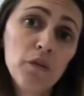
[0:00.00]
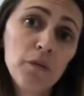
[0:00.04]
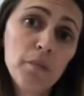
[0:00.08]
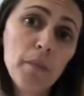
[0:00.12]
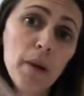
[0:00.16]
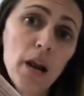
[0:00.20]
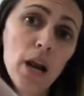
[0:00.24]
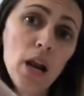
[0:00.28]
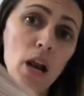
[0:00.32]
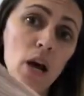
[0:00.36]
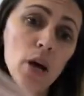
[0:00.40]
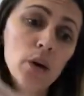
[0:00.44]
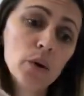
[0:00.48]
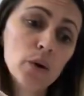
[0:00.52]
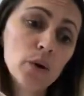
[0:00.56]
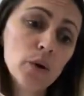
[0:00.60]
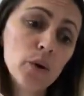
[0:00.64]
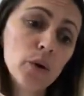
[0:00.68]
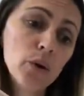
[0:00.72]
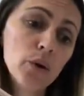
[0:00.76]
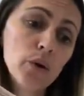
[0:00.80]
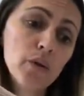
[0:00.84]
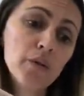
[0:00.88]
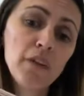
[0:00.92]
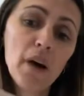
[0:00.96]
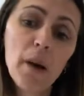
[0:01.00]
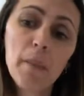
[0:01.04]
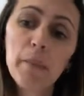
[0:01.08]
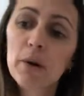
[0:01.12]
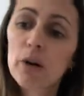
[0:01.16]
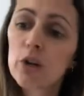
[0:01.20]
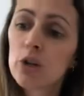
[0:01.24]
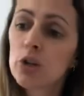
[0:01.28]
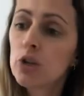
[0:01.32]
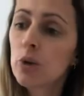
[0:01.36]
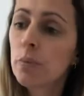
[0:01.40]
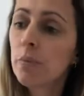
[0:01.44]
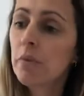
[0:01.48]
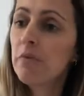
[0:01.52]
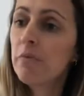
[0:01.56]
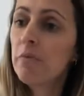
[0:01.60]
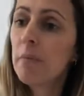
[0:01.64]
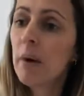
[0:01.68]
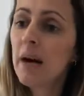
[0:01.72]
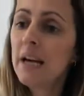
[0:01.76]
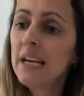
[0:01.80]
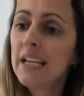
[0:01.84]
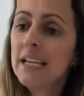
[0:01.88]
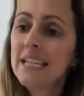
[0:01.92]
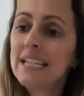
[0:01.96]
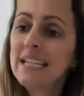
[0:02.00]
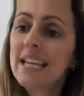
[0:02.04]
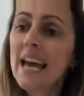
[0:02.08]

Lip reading: from a local fabric shop of mine in